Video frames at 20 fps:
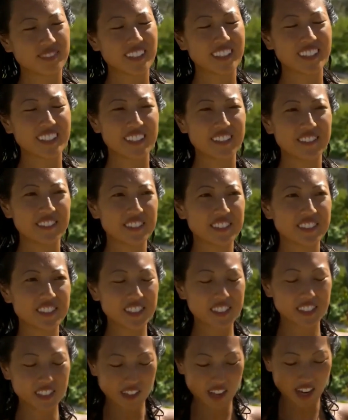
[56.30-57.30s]
I love you
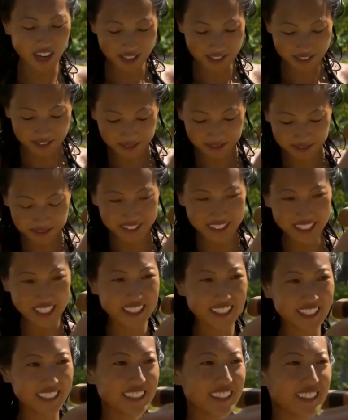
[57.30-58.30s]
too. I don't
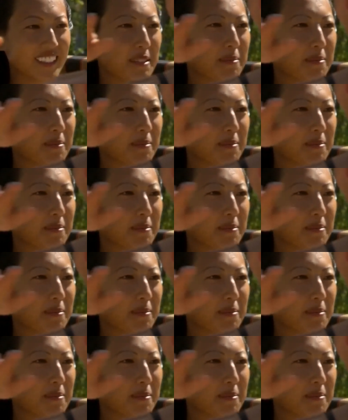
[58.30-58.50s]
take had a